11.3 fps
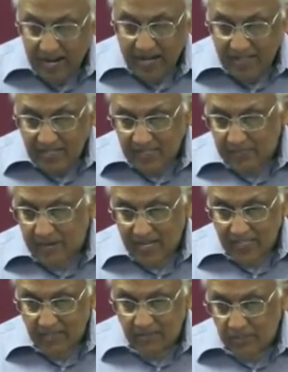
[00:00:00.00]
man
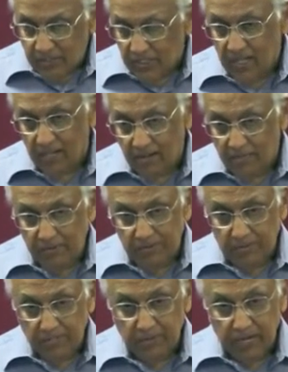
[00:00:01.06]
despised him. And just like a lot of
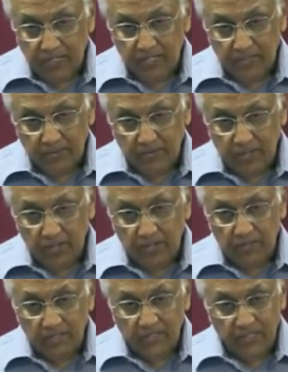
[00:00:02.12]
people despise us when we talk
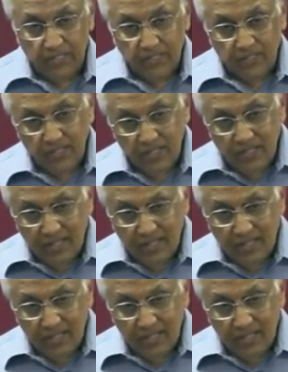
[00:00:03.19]
about Jesus.